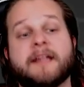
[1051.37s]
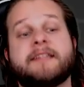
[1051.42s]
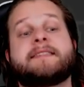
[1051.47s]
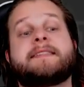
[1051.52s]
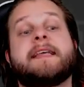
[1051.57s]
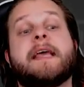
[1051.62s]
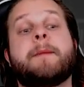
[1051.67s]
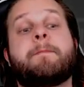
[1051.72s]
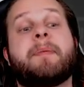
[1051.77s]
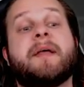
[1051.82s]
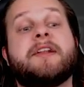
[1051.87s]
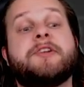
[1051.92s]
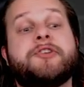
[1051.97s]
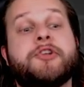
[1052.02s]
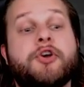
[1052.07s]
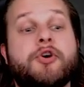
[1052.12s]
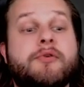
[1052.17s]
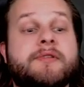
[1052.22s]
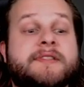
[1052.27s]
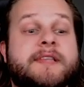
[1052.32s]
Dippin
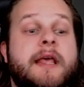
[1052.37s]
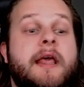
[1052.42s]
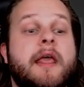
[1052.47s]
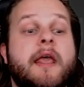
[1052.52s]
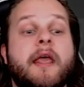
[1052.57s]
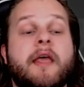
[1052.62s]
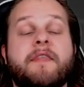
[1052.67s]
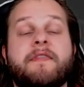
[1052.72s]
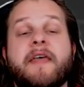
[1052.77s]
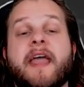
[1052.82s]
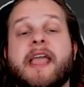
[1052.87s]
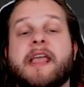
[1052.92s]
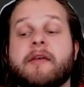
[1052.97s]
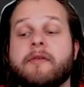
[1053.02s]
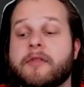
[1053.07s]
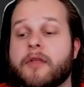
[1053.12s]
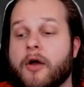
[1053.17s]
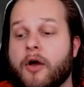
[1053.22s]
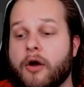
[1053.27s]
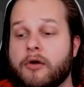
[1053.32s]
Dudes. thank
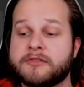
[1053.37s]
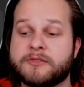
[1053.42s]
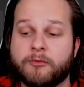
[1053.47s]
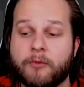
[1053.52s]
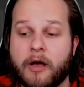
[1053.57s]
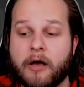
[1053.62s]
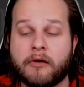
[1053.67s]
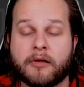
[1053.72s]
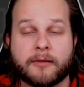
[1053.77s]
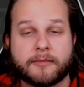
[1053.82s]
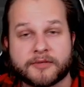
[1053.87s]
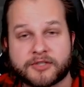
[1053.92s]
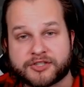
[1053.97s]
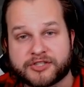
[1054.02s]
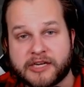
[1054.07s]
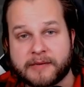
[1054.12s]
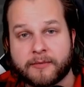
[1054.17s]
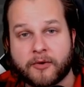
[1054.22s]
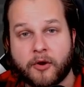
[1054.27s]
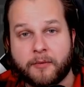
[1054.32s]
you, the host. Welcome to the
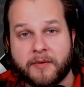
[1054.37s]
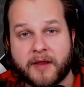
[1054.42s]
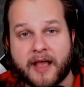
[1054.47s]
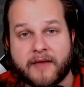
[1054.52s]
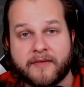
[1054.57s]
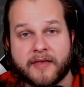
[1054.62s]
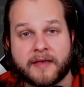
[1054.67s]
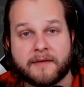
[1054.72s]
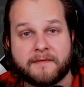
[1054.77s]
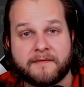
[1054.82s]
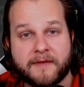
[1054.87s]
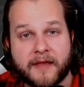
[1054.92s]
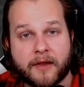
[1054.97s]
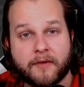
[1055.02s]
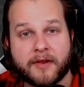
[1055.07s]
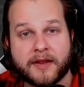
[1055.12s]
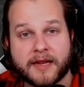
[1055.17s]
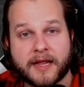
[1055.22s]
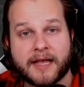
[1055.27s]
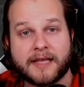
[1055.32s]
stream. I hope you're having a
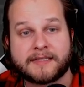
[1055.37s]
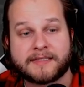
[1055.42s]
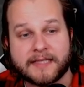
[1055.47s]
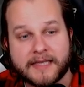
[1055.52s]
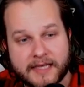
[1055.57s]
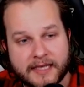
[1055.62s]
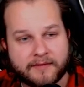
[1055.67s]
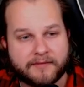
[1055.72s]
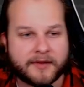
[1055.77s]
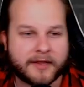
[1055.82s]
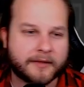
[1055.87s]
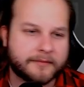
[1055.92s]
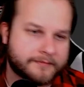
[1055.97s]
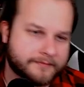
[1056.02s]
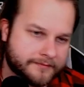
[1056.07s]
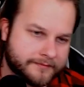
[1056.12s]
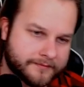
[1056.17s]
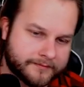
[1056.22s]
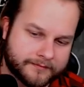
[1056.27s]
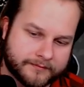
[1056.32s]
very nice evening.
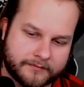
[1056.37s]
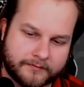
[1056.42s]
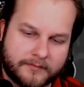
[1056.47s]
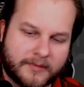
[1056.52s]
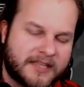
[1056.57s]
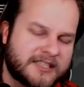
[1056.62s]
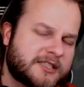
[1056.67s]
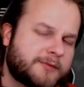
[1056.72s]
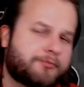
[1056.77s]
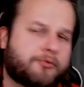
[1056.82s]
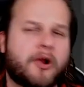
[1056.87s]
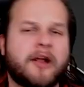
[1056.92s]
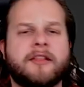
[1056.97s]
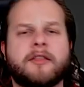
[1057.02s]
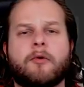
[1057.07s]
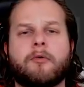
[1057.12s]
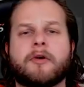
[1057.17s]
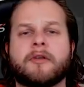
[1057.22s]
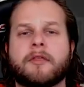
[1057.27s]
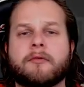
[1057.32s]
Spreading
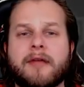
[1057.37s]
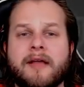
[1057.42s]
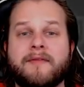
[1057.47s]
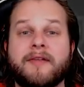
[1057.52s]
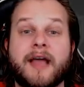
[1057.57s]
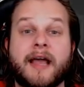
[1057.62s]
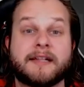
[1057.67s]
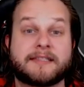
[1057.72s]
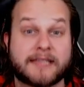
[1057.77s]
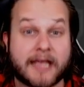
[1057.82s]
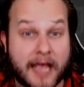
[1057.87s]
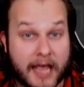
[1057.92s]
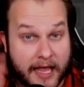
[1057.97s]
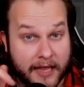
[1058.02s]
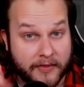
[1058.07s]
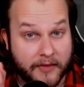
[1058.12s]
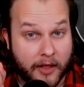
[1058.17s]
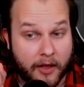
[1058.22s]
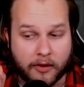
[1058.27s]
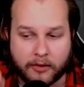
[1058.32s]
the word of the Revenites
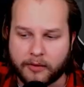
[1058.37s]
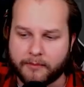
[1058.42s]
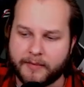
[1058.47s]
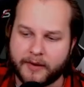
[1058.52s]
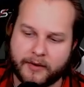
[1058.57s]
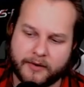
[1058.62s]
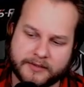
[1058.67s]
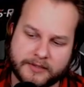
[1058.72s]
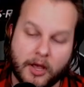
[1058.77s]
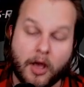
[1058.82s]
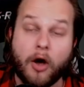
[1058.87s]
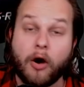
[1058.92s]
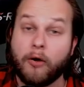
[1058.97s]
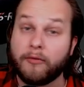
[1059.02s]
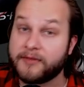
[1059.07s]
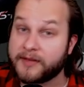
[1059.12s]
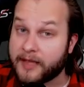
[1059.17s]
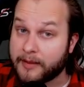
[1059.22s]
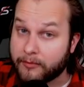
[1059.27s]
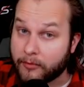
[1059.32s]
and the Huckleberries.
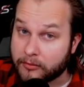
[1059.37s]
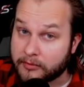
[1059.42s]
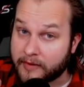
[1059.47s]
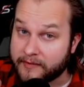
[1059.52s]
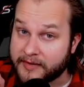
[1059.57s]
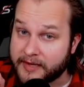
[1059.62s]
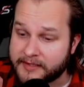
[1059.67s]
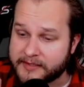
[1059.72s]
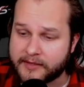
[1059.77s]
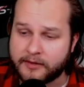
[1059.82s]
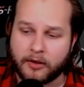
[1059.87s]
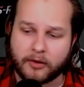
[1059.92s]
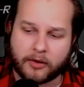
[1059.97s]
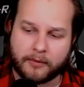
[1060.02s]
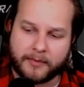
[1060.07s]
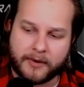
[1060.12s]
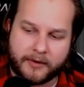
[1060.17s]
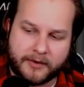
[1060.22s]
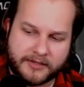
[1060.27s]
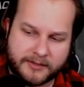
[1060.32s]
Hopefully, get more Revenites and
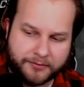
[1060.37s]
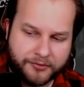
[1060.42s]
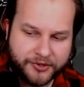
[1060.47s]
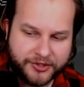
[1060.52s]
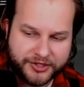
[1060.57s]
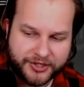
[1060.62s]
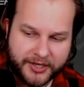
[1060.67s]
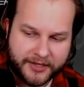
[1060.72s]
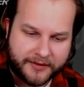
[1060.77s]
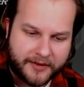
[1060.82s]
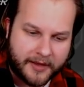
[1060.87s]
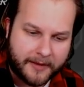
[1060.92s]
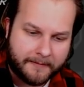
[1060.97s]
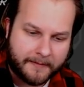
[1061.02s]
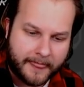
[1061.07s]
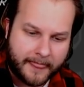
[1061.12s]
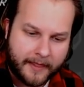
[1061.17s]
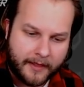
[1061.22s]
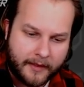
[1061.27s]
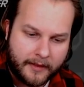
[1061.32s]
Huckleberries. Appreciate that.
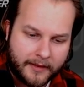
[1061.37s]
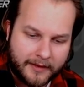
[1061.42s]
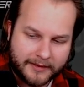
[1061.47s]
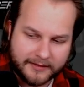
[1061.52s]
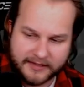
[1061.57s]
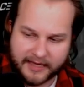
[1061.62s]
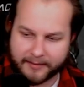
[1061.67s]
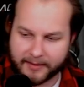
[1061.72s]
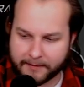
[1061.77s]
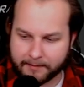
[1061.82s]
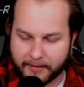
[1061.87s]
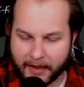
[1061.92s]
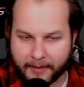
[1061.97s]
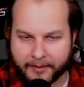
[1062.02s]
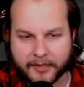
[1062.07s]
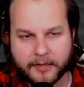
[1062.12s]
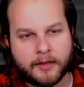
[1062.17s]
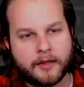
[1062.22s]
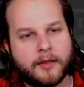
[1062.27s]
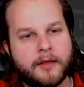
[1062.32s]
Damn it, Bobby.